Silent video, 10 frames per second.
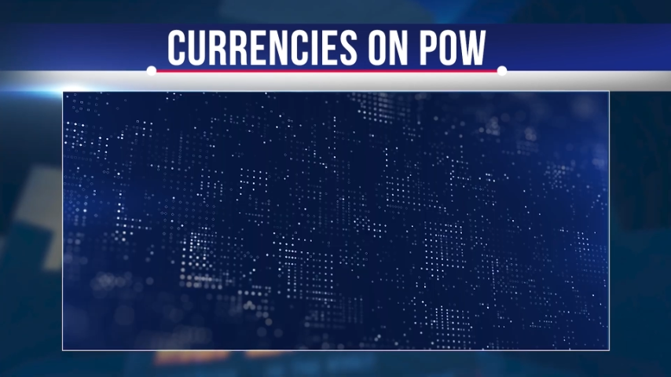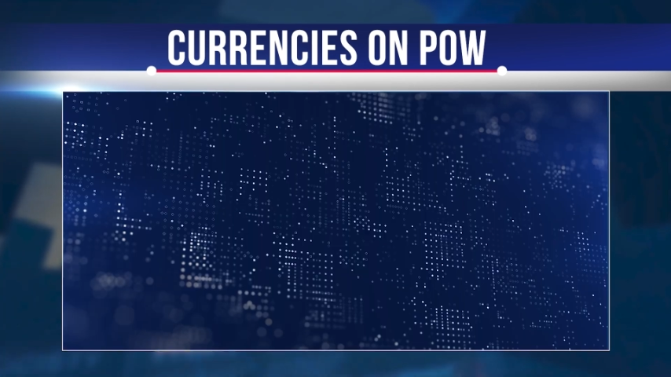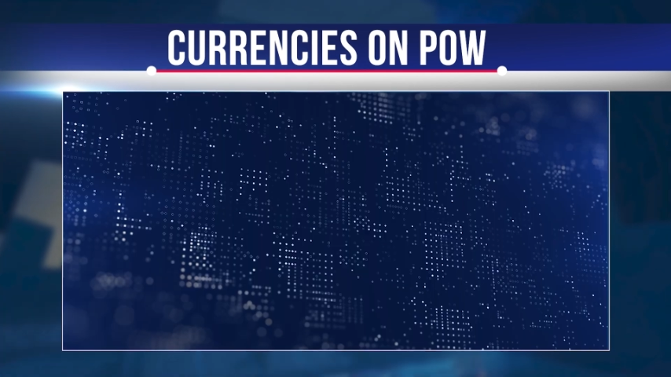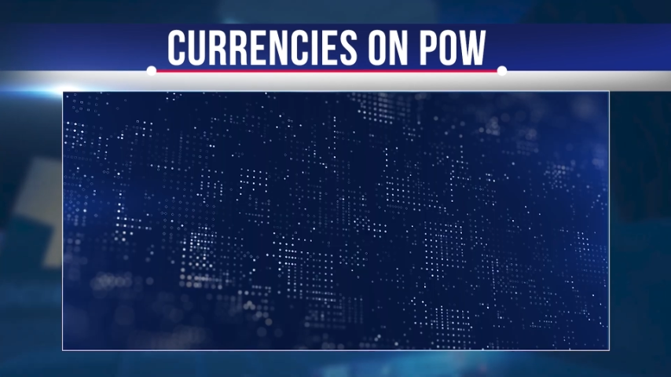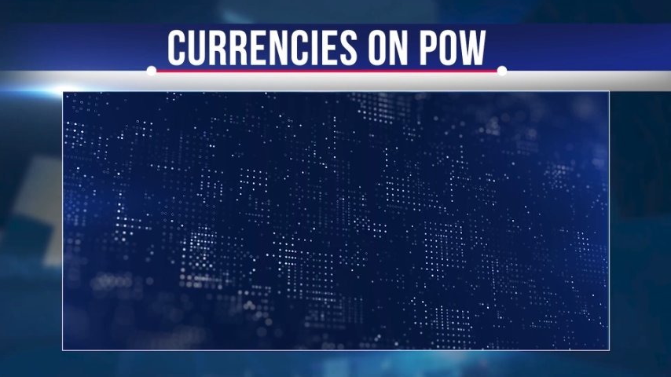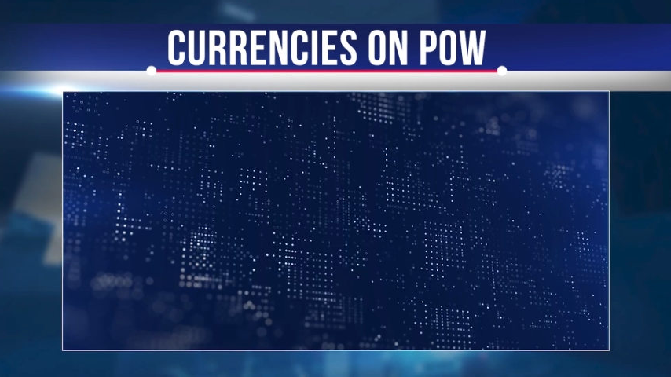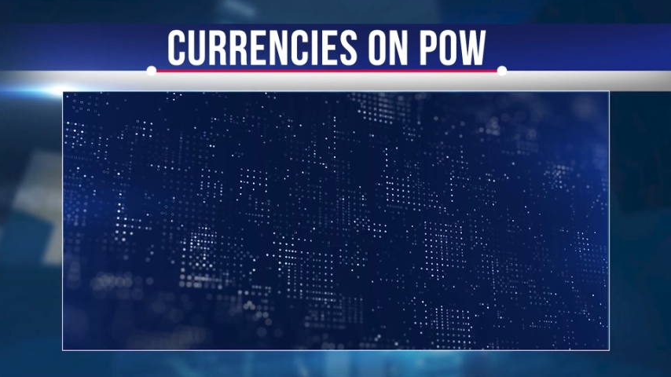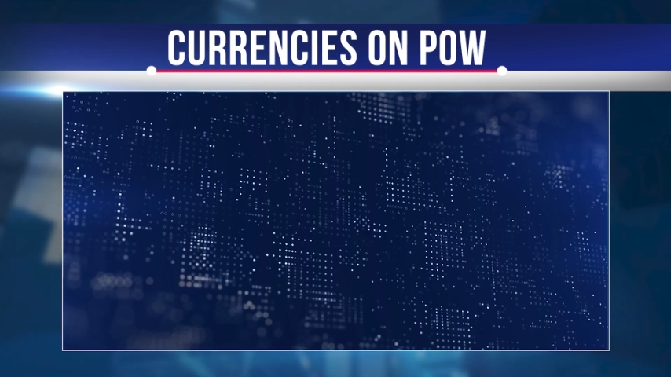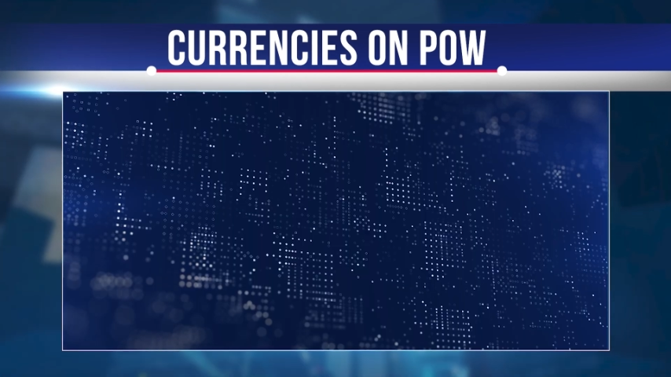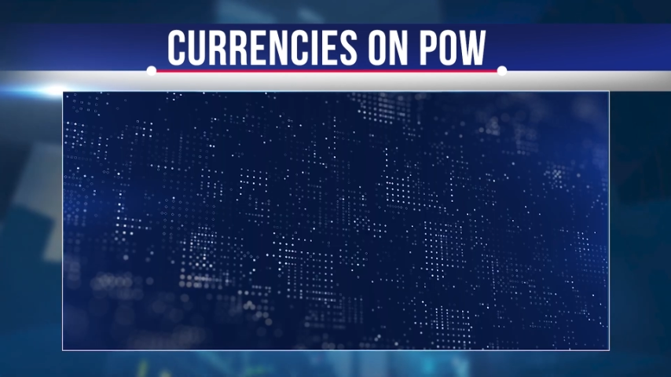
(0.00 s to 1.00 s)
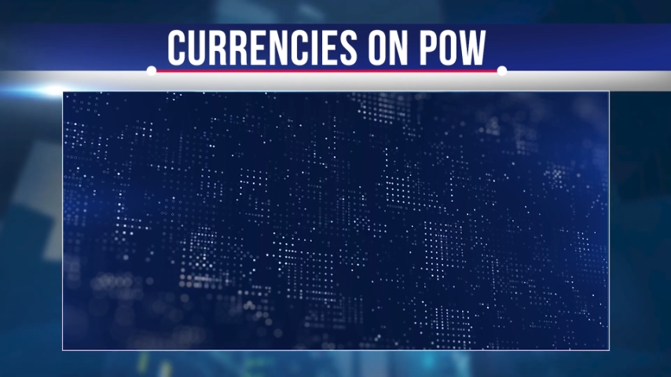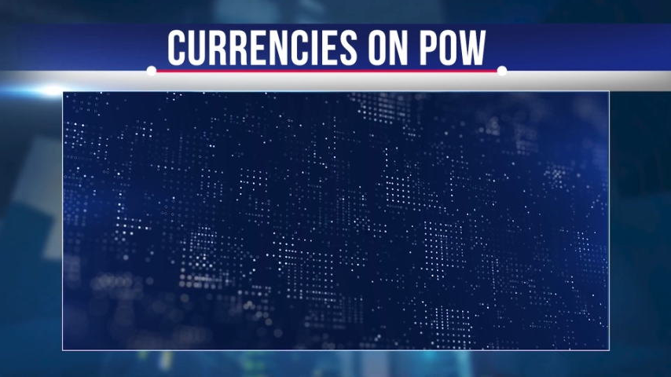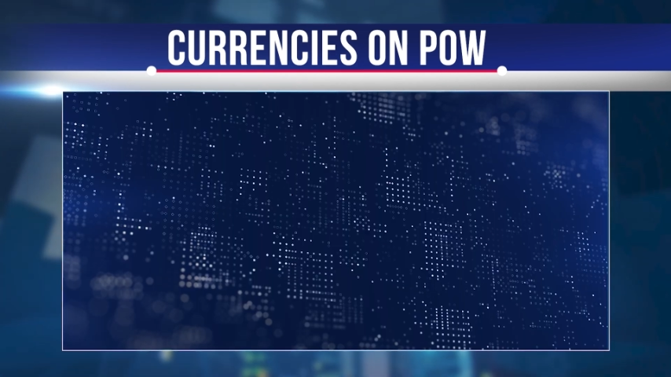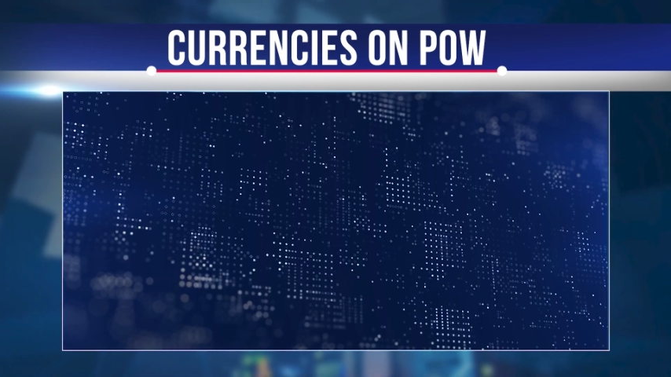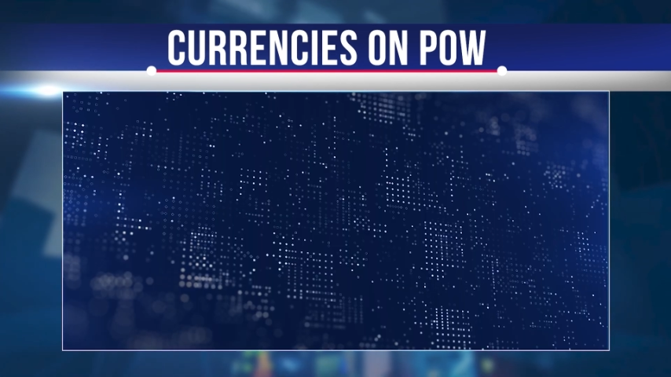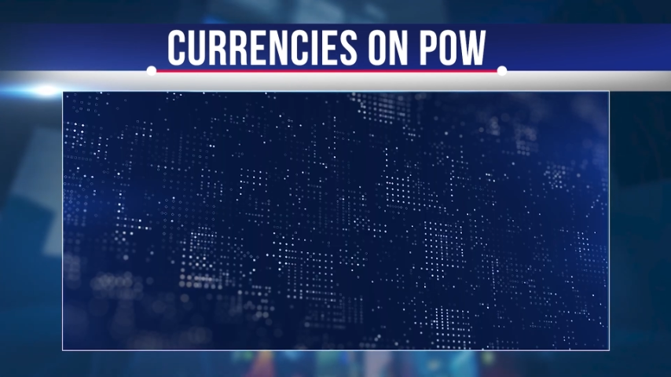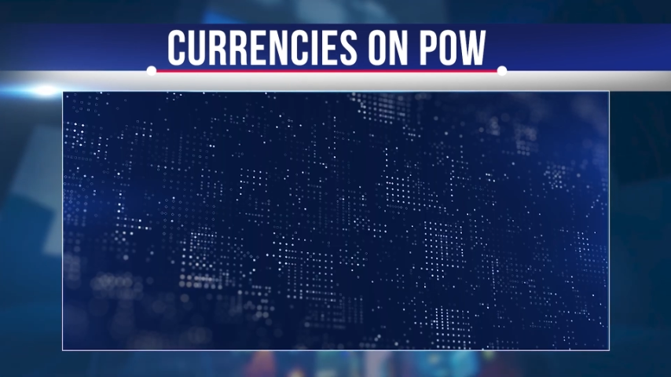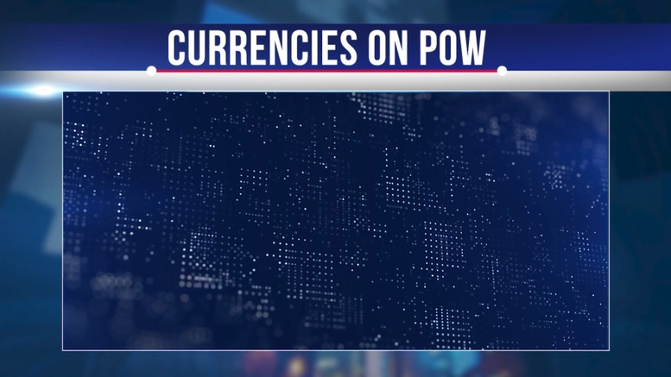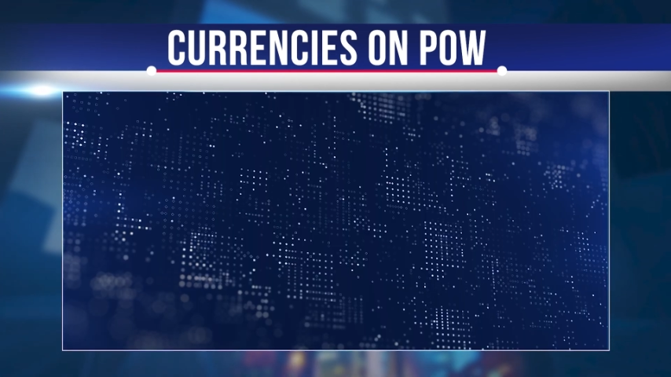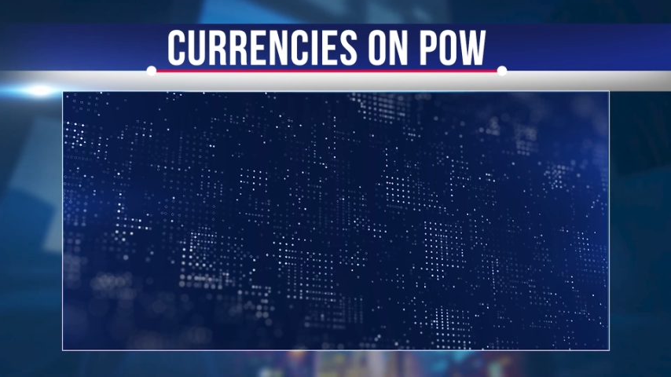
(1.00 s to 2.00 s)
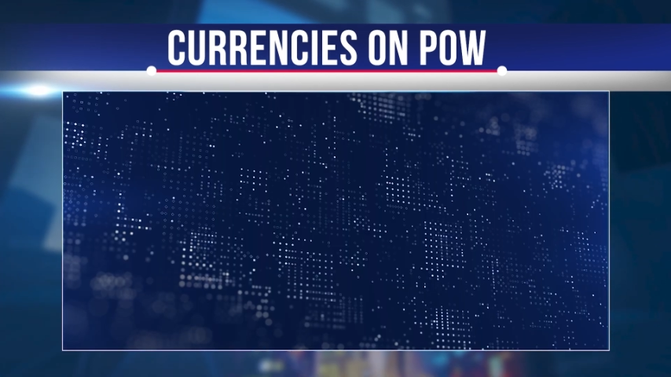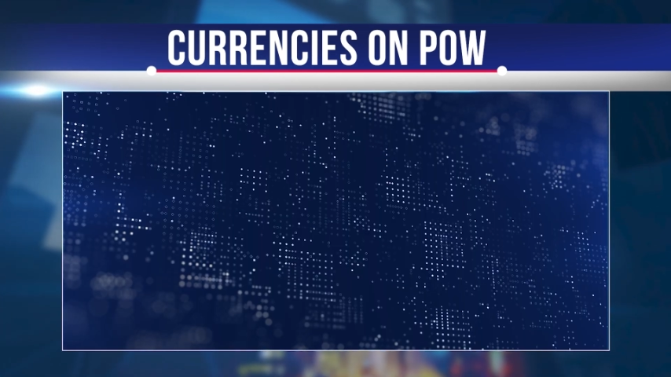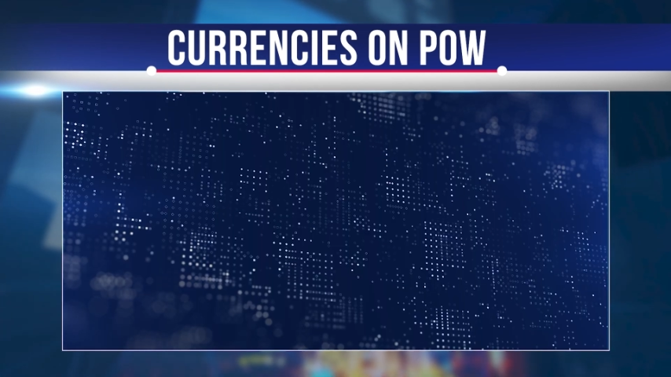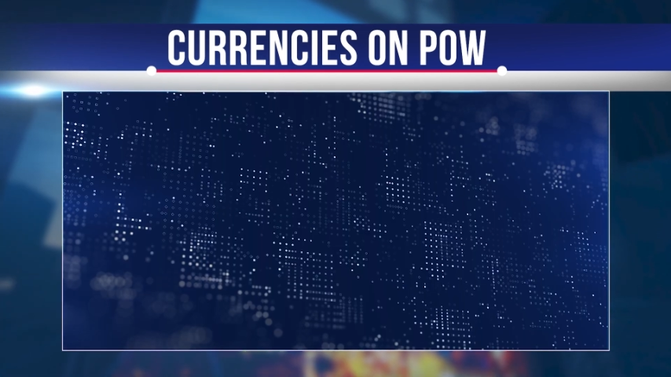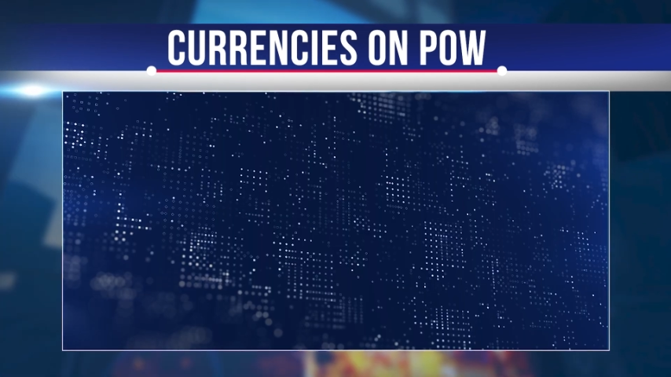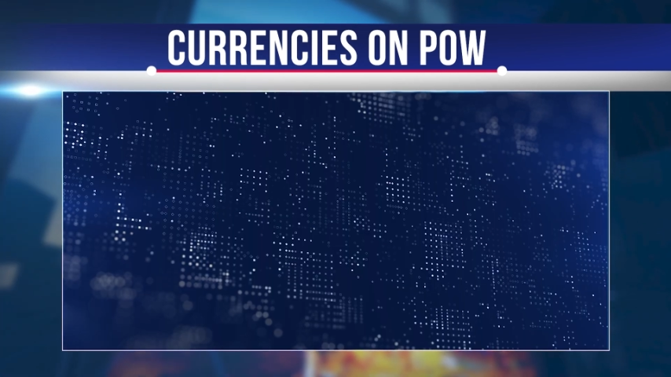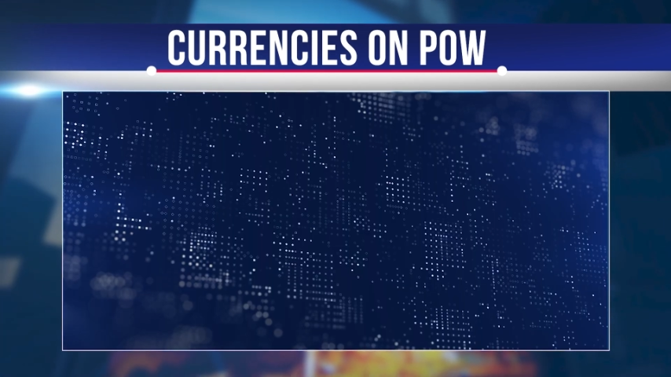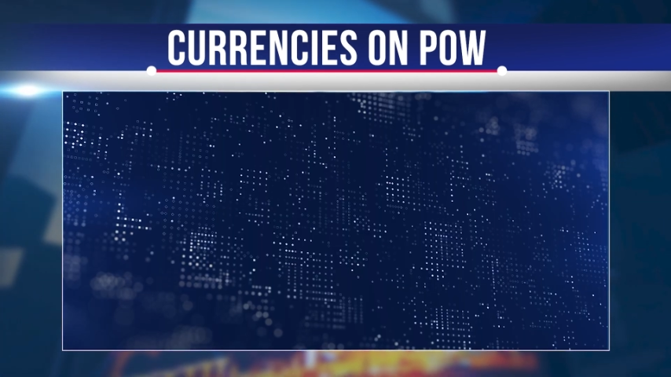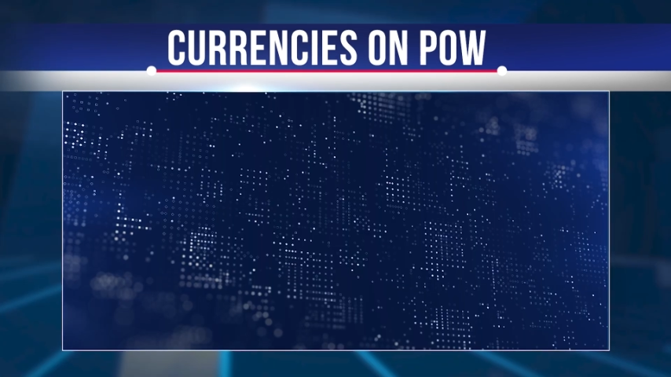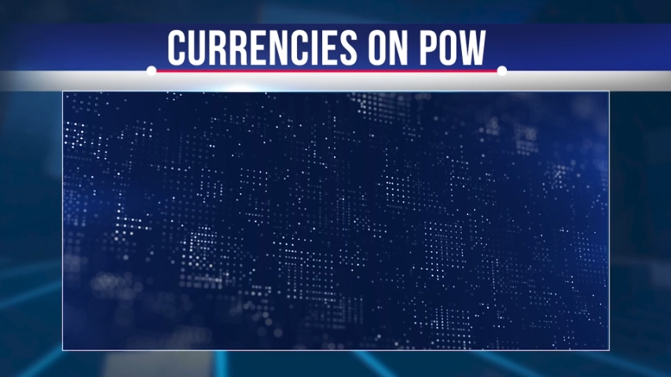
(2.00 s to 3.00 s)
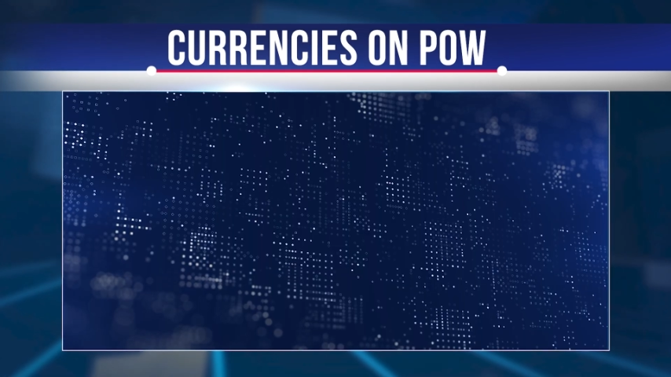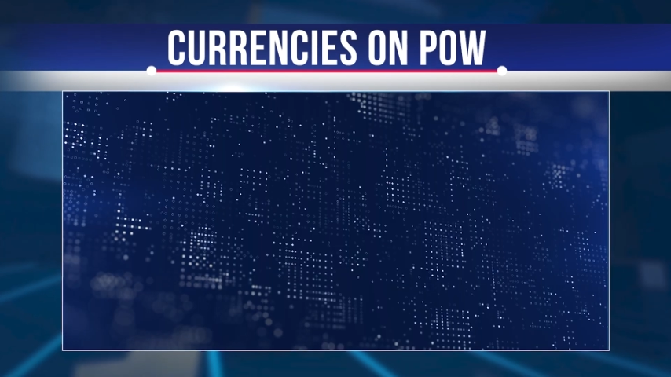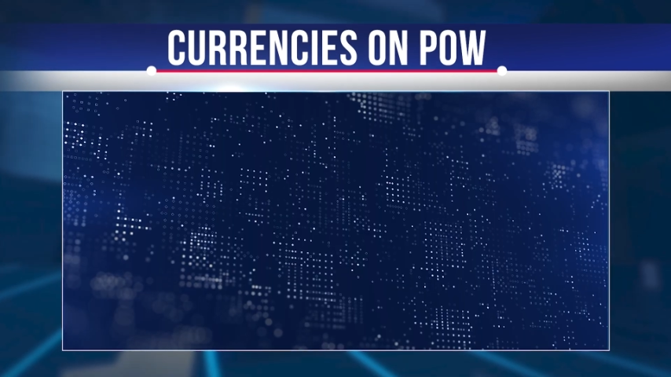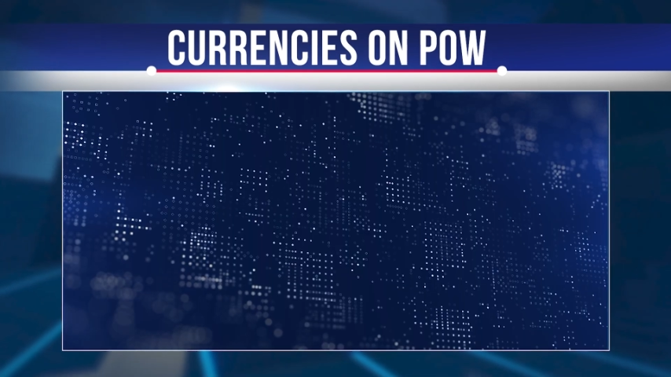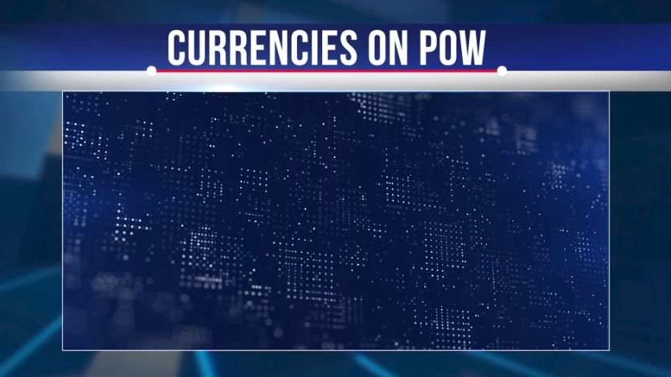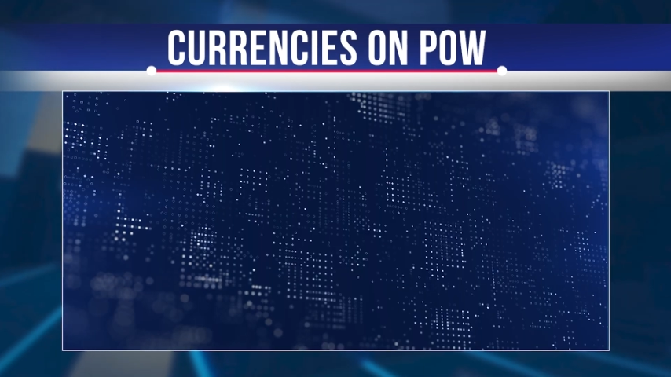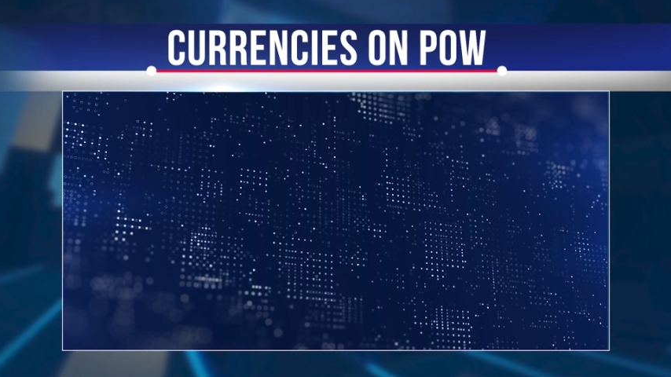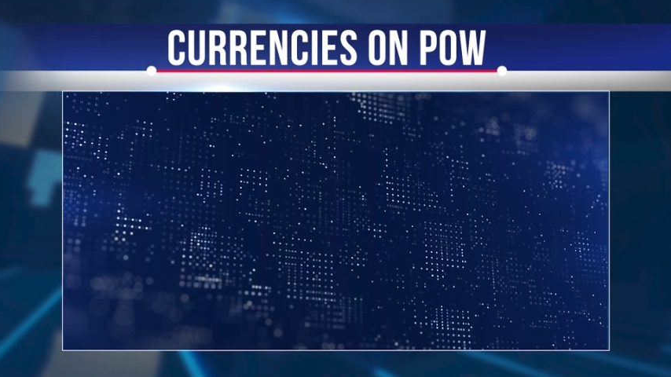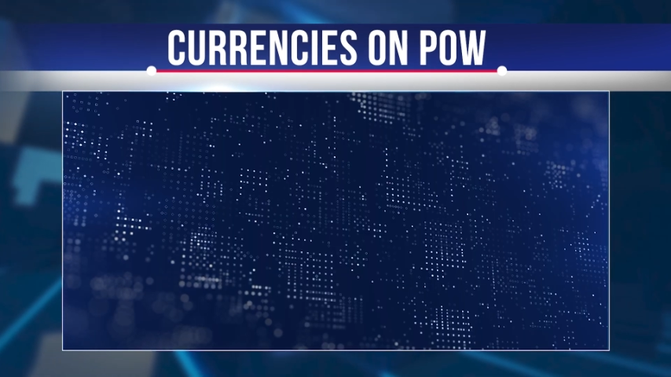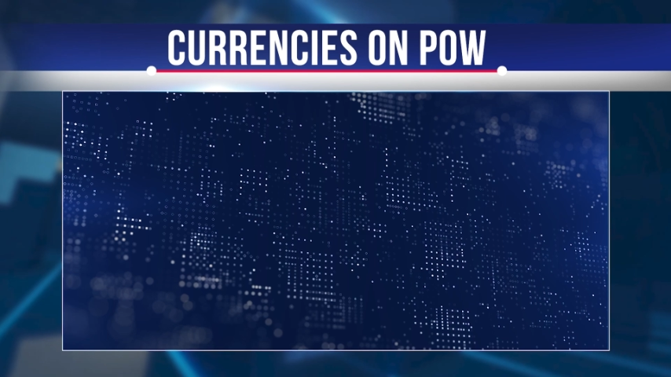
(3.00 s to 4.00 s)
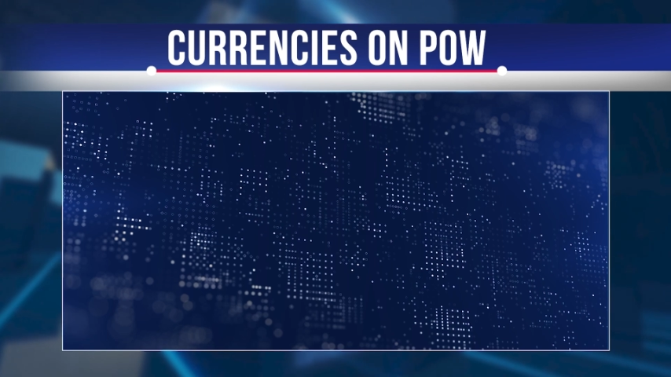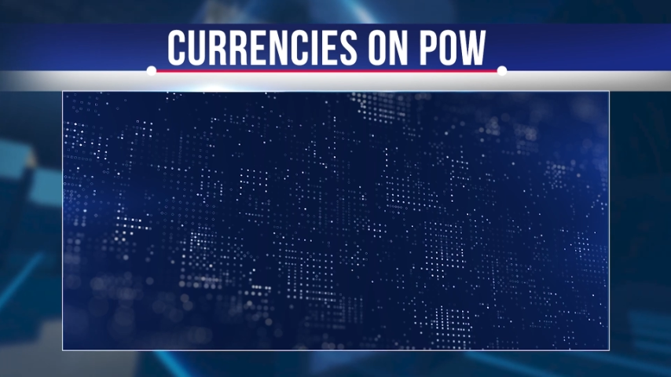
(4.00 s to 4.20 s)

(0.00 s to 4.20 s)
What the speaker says: (no speaker visible)